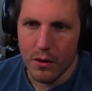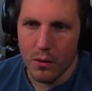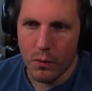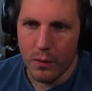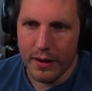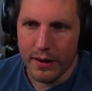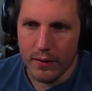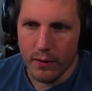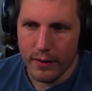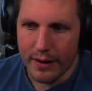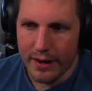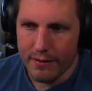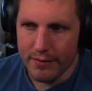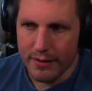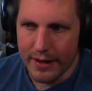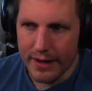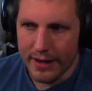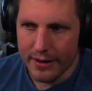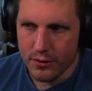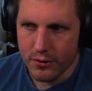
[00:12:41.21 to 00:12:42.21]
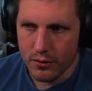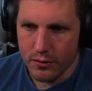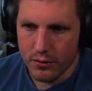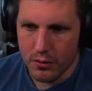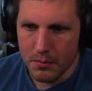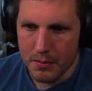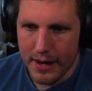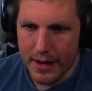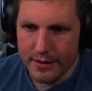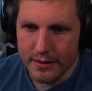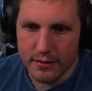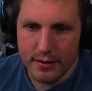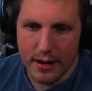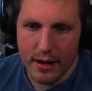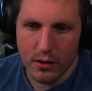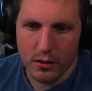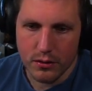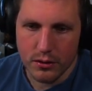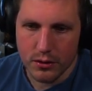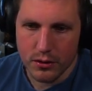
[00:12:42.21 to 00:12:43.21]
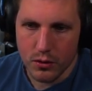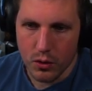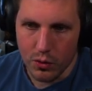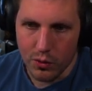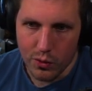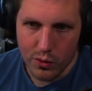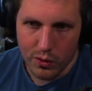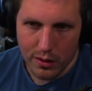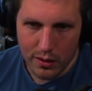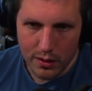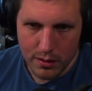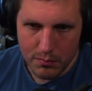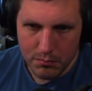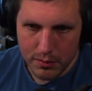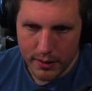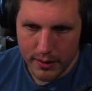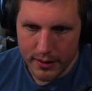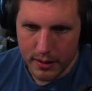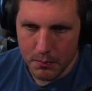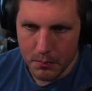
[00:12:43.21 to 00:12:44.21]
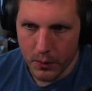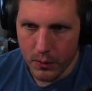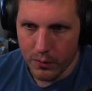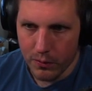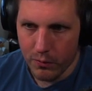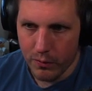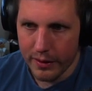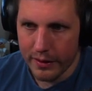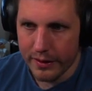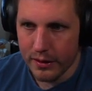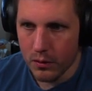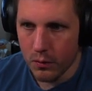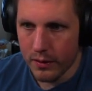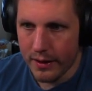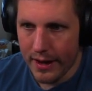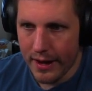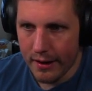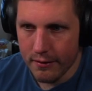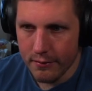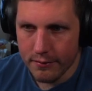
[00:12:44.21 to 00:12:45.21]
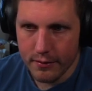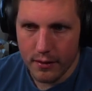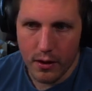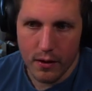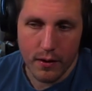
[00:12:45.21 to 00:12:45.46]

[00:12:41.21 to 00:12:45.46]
We don't have the extra 2 badges. I'll just core Unpluckable. Really, you would have